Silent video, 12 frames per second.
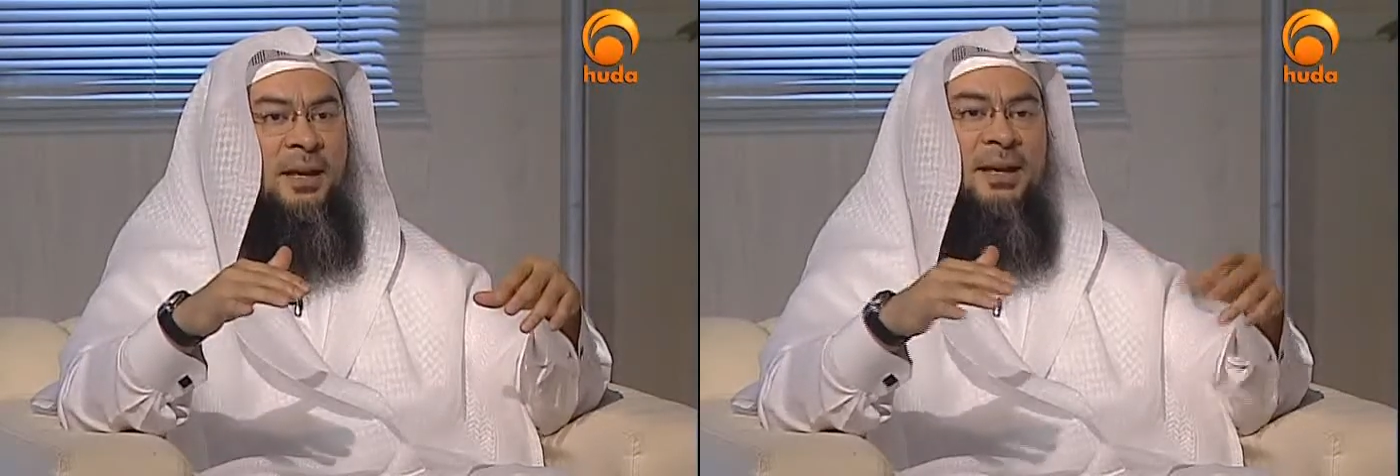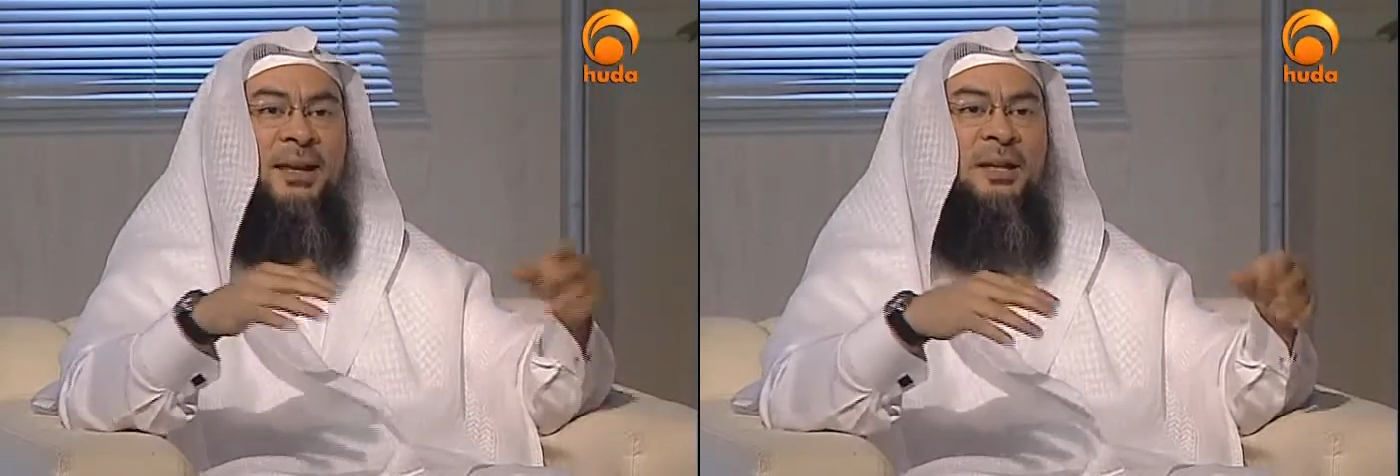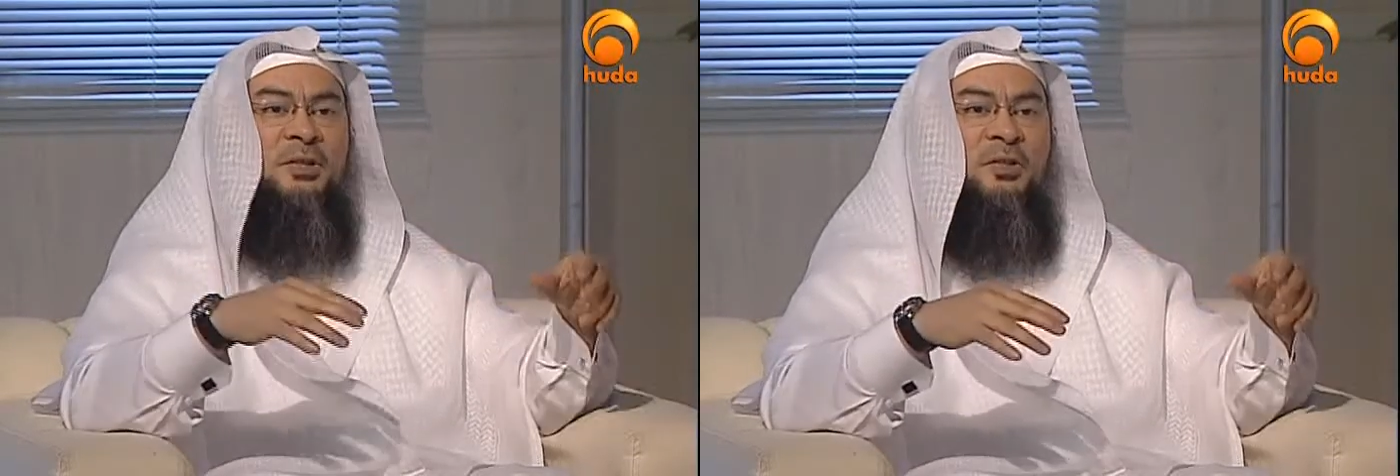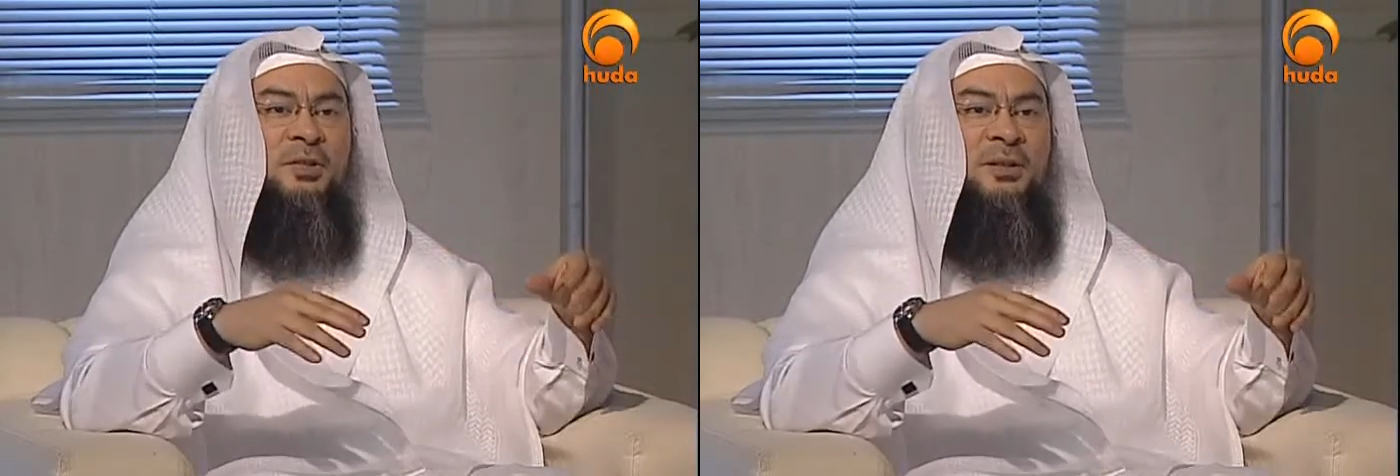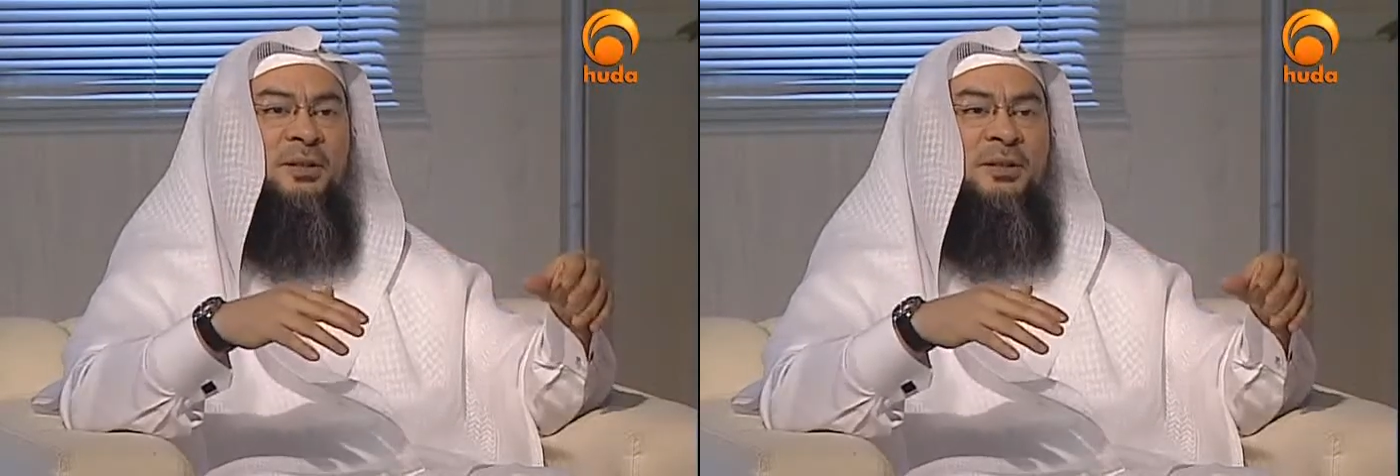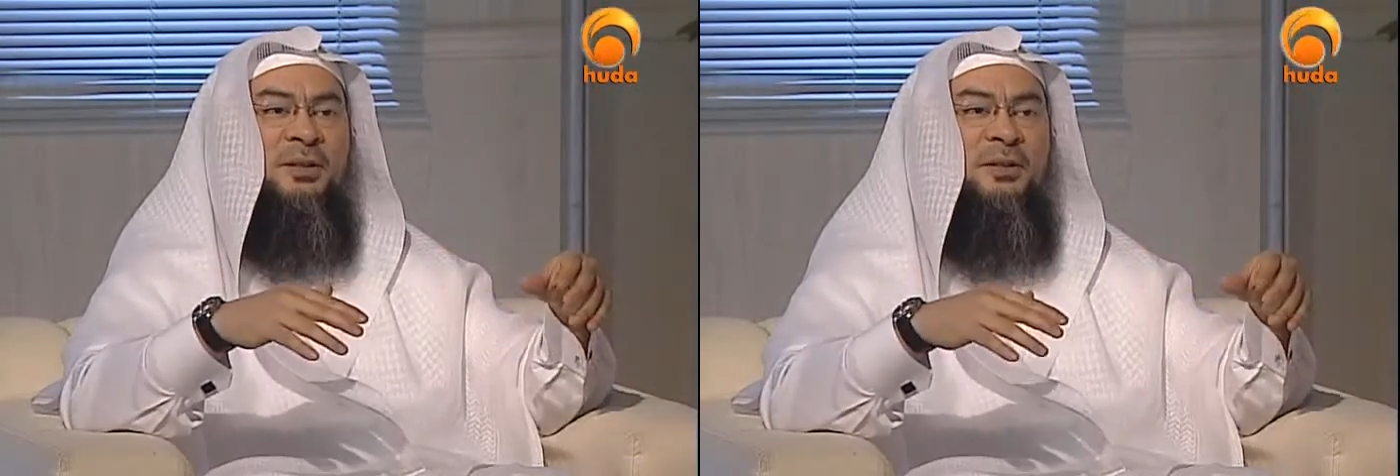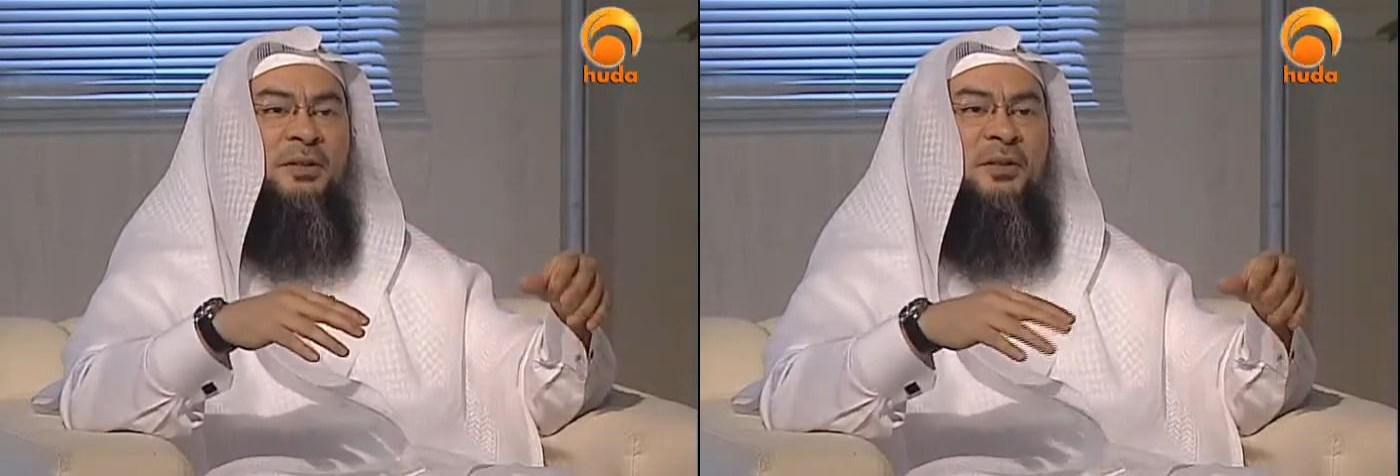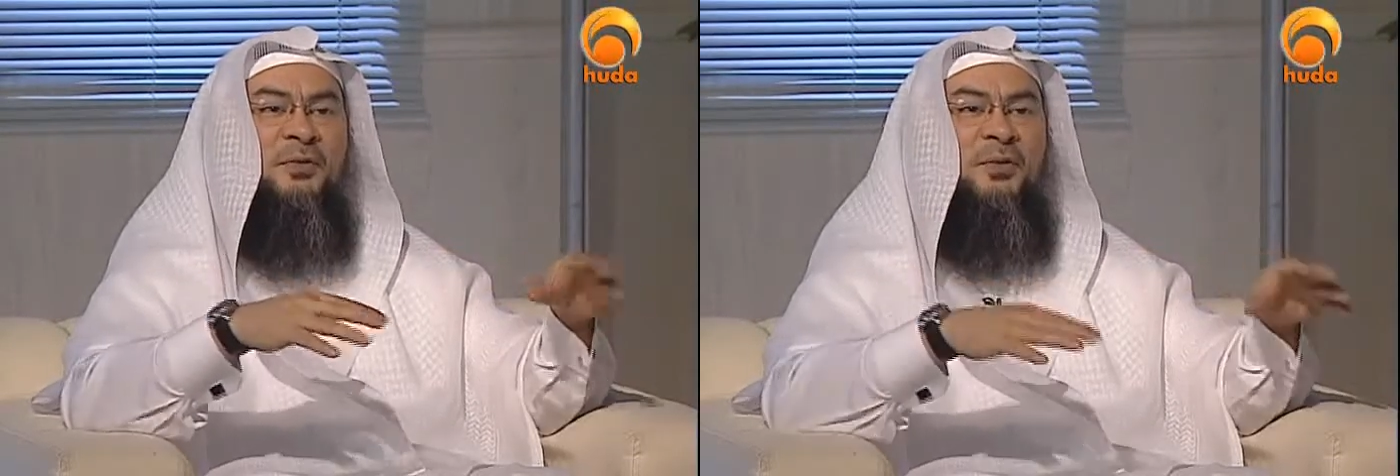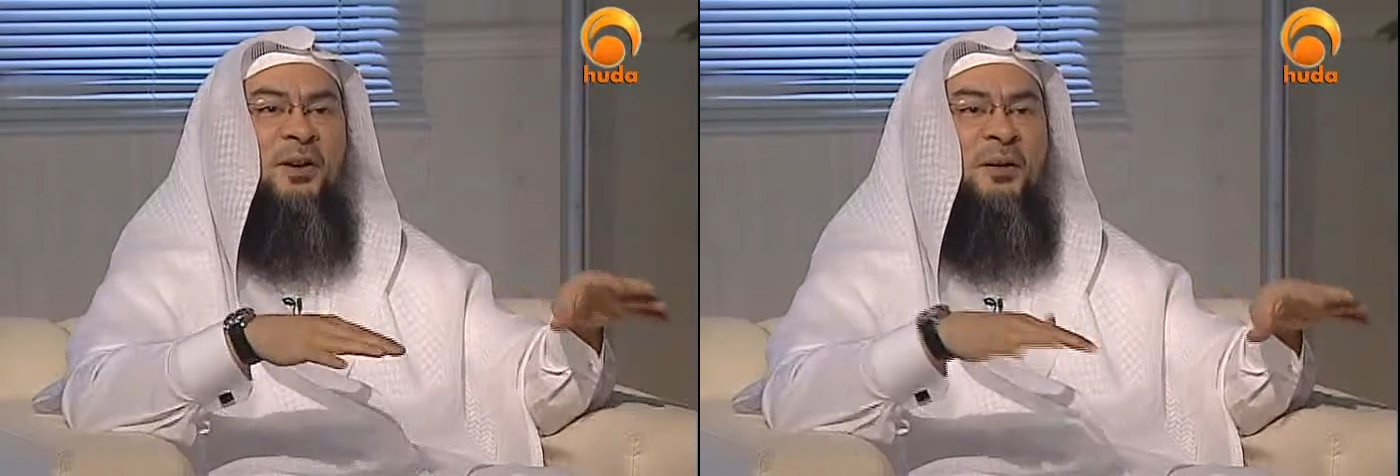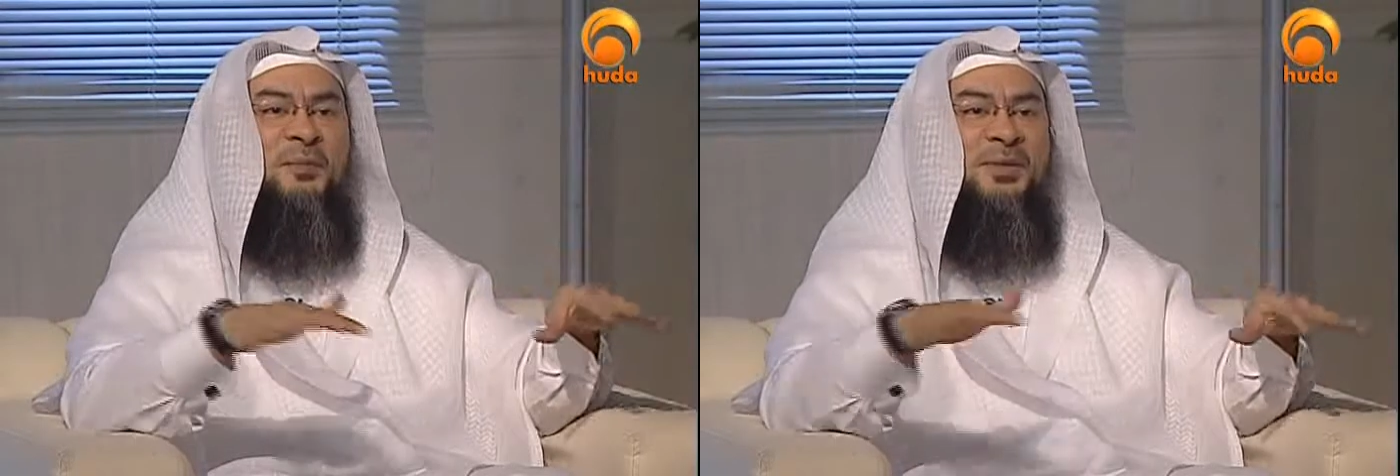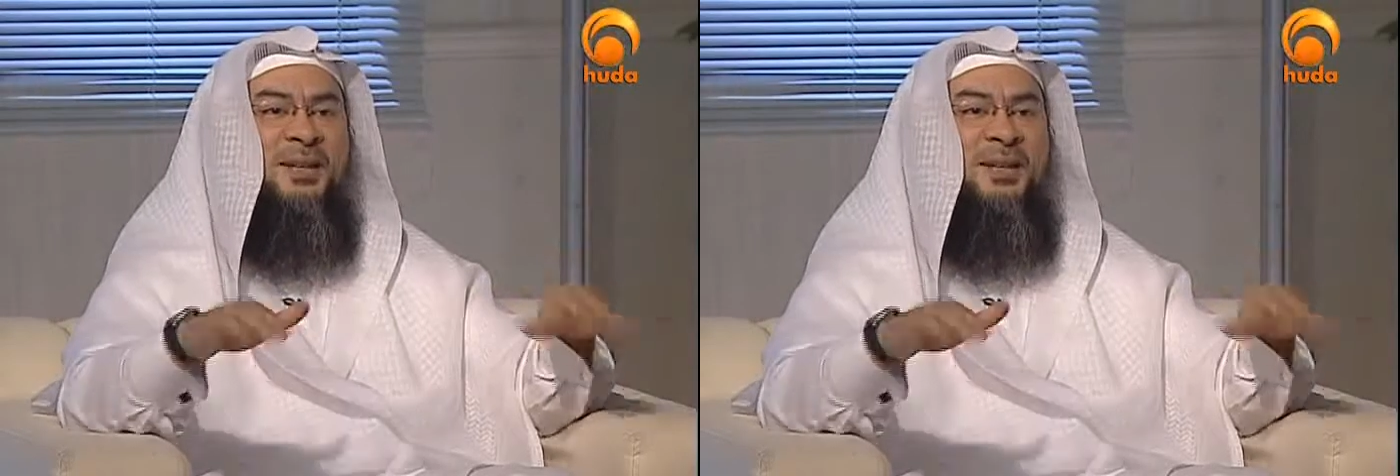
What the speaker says: against their farms